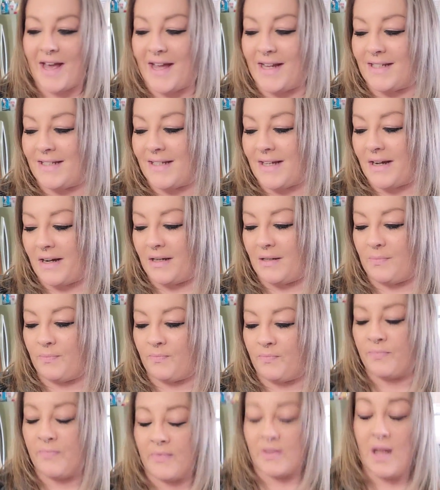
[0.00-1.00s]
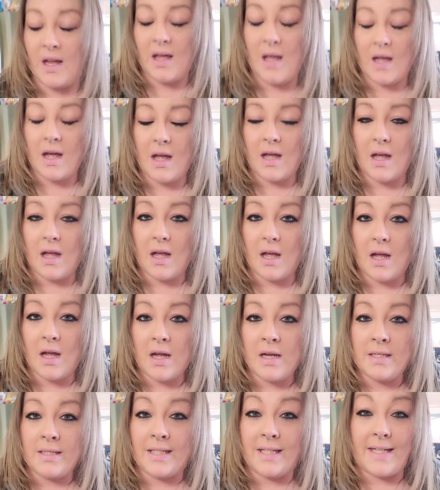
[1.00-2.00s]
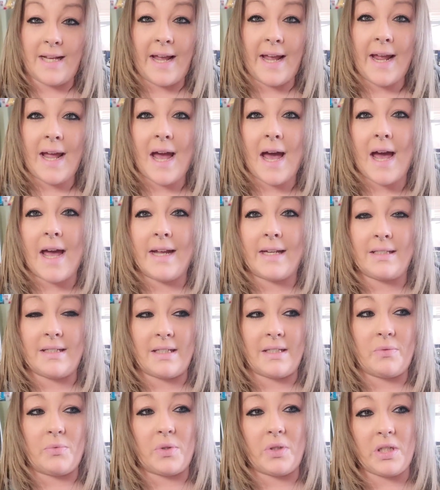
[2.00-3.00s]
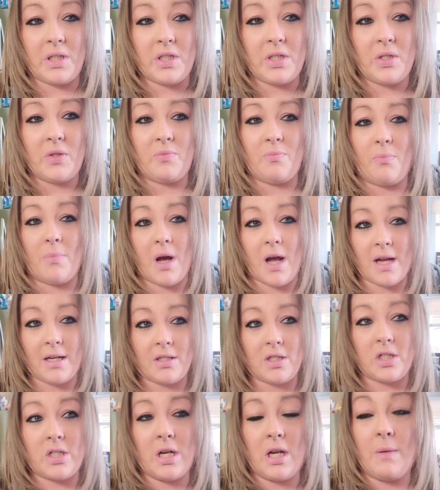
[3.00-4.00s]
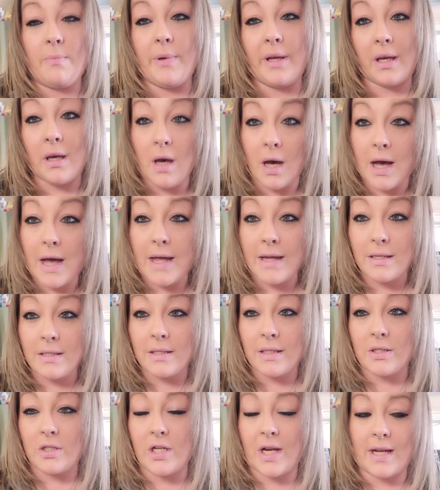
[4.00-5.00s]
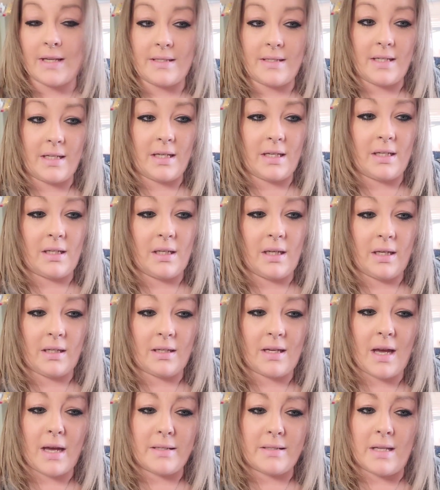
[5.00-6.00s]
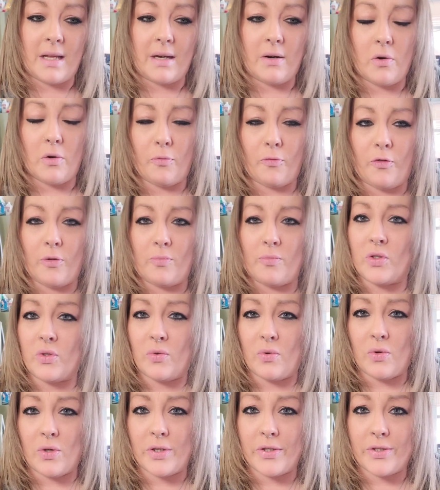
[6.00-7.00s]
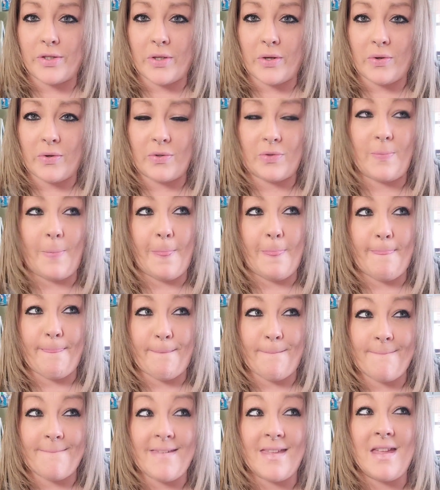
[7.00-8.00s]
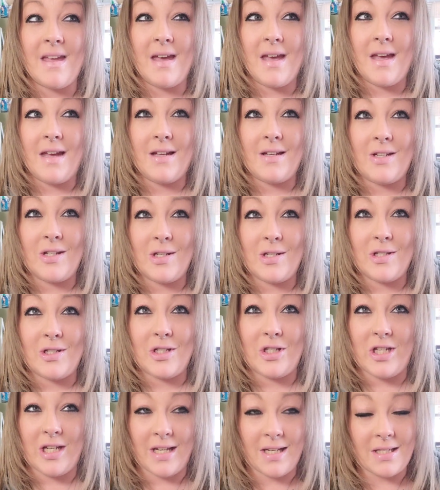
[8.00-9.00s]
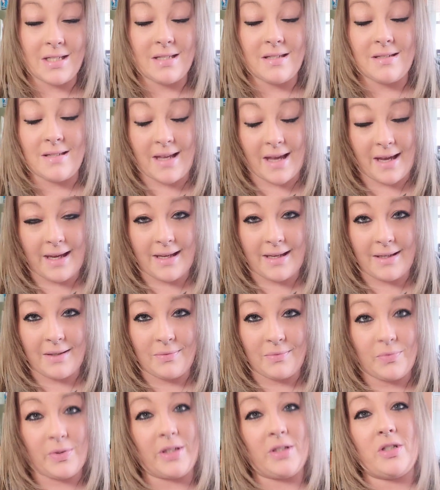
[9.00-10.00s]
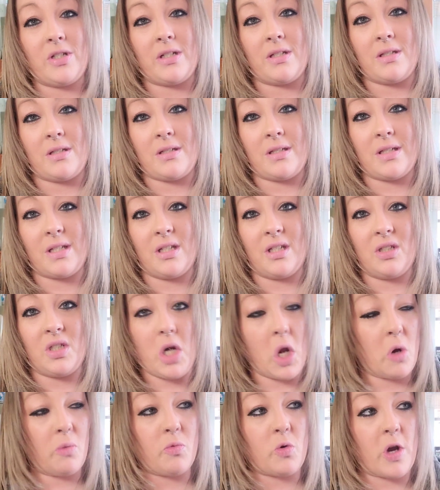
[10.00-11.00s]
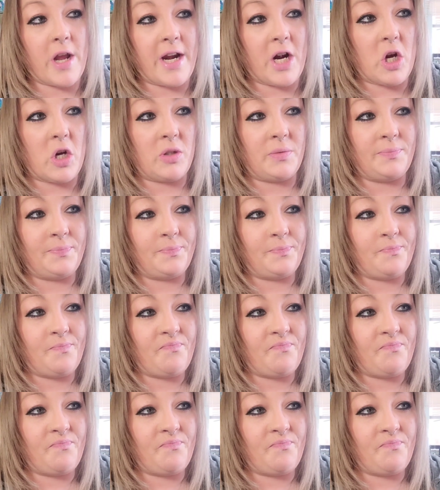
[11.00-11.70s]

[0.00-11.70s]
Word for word: you guys. Um, today I didn't really do much because Jazzy got sent home from school, so she is sick, which is no bueno,